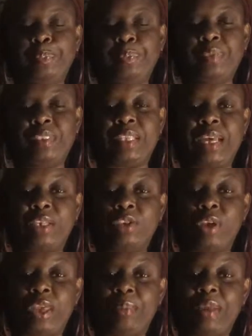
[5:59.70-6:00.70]

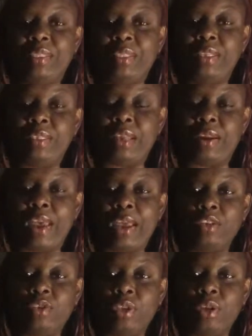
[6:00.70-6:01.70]
sidetracked by things that are
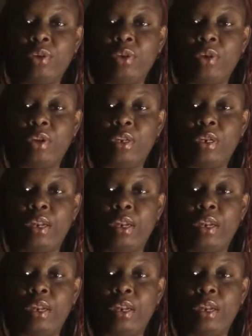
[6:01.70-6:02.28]
actually going on in our